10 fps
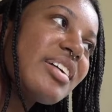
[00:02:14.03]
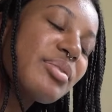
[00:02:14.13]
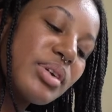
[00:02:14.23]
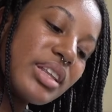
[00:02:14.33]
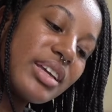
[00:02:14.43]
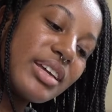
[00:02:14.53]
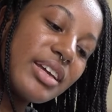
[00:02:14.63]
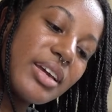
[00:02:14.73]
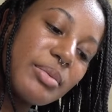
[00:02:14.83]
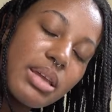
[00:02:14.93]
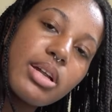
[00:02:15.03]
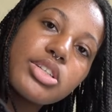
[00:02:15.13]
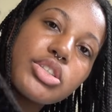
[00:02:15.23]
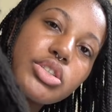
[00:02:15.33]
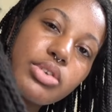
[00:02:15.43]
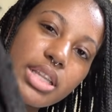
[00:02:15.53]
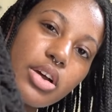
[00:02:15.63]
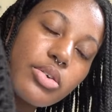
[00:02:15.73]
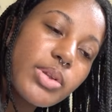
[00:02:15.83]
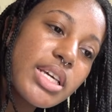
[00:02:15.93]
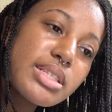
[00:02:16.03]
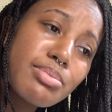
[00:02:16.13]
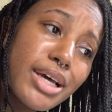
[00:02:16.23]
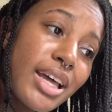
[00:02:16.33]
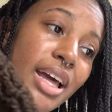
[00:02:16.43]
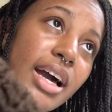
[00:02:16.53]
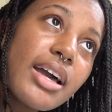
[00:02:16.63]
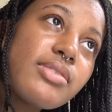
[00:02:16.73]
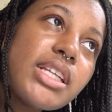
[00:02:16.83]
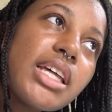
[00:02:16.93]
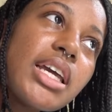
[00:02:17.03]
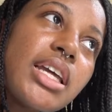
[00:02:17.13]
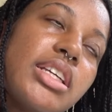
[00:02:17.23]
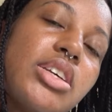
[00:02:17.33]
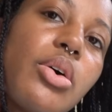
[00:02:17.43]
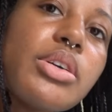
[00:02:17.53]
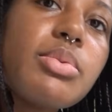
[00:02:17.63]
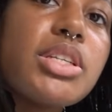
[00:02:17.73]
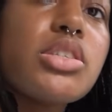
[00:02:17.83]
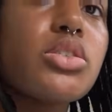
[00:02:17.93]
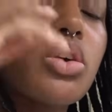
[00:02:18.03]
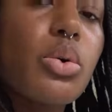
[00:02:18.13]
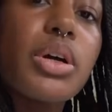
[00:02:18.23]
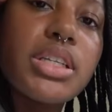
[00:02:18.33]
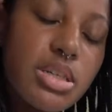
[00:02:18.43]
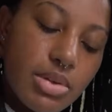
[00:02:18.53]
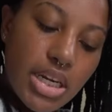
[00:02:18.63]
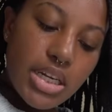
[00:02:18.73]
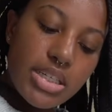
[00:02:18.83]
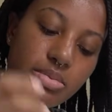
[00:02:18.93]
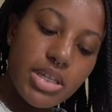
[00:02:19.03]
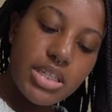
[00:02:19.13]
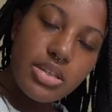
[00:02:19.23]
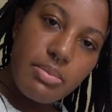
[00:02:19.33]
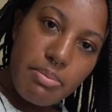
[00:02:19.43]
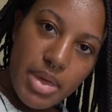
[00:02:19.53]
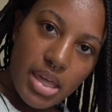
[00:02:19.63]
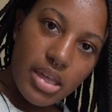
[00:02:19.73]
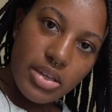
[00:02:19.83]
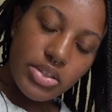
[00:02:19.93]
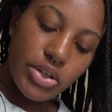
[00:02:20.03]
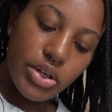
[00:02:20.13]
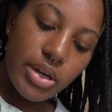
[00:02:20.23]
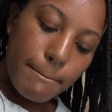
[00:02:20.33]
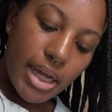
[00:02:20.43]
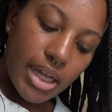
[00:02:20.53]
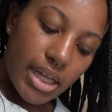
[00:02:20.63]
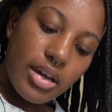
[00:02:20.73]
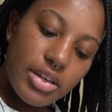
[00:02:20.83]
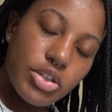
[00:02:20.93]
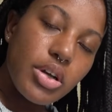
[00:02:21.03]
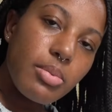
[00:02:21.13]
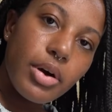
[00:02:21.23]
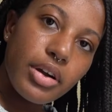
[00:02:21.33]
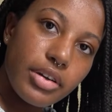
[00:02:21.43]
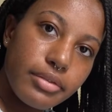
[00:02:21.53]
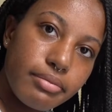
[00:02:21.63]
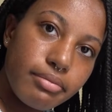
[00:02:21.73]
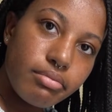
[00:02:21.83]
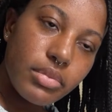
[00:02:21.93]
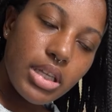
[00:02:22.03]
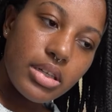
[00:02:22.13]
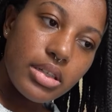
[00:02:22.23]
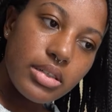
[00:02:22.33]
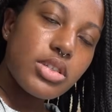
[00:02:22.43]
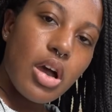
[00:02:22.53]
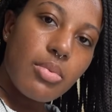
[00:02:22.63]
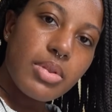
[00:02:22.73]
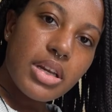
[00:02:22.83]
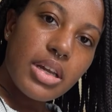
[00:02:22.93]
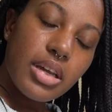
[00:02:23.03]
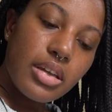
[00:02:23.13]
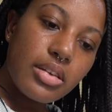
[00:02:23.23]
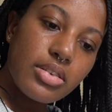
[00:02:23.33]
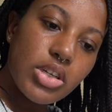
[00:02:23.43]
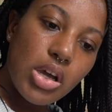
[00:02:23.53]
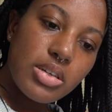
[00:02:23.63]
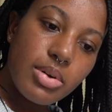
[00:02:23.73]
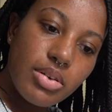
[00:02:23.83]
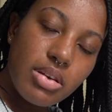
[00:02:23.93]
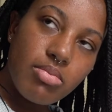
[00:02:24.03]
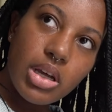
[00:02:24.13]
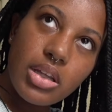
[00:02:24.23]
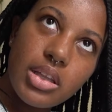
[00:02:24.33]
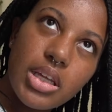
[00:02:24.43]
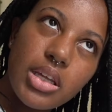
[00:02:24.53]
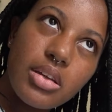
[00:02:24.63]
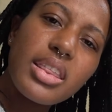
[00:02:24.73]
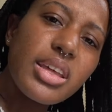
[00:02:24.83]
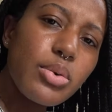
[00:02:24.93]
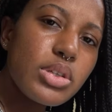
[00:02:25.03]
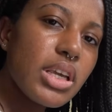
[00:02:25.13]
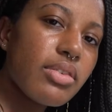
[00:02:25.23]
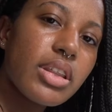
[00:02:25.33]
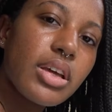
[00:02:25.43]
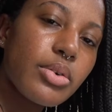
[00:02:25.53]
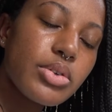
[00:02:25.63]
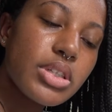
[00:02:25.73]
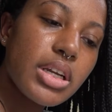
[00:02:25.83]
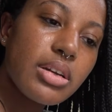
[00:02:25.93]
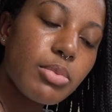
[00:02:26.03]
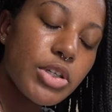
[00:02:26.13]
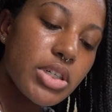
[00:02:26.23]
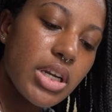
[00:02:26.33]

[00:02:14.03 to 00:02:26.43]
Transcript: really am not trying hard with this, but I feel like it's always been so intimidating to me to make a skirt. But I took apart the top that I talked about in my like, I think it was everything I crocheted in March and